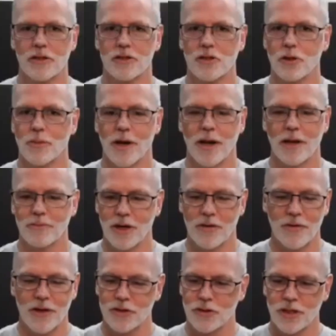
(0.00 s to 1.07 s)
So my name's Kevin
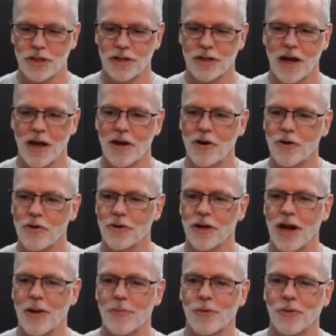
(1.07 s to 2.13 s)
Edgerton. I own and
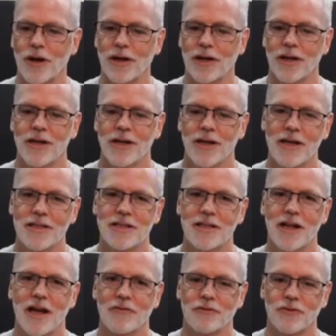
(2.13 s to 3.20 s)
operate 18
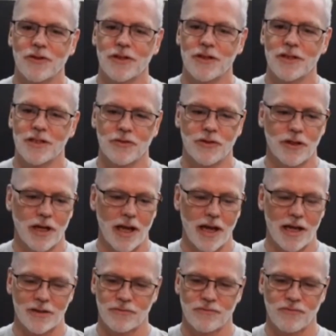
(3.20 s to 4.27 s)
Alpha Fitness for the
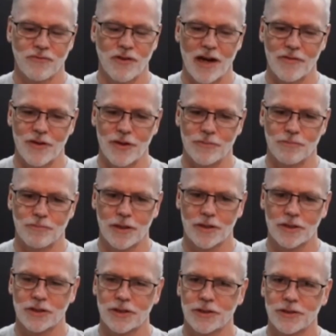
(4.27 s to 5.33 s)
last
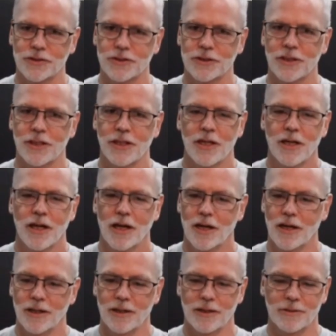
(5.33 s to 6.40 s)
plus years.
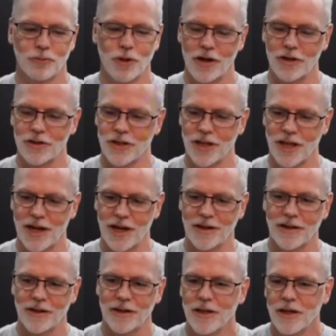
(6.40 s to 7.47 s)
Prior to that,
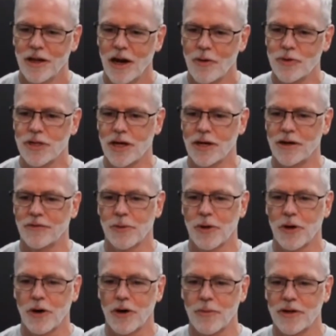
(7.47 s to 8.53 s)
I retired from the
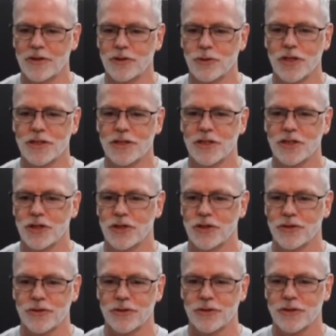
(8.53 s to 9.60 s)
Army, 26
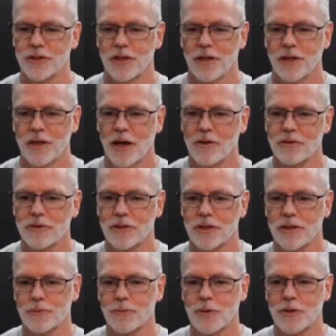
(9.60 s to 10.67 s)
years. I was a
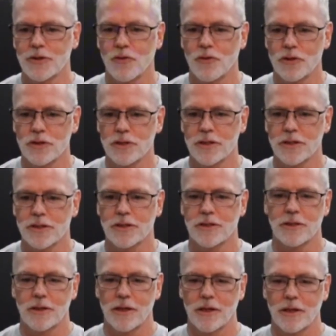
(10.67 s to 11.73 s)
Special Forces
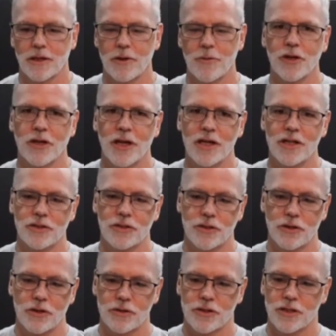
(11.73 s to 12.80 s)
communications
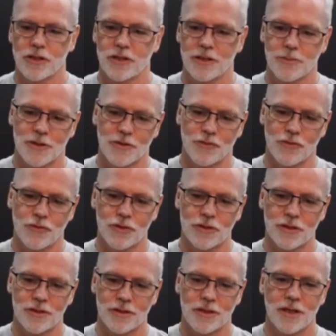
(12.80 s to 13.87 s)
sergeant, a Special
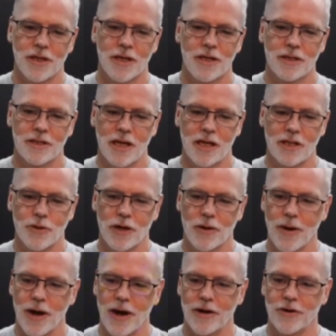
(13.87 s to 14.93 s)
Forces detachment
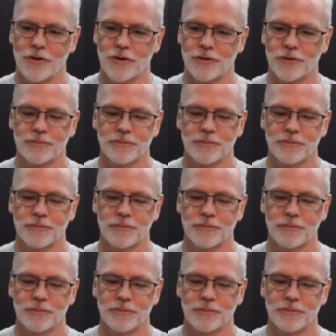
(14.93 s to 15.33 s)
commander.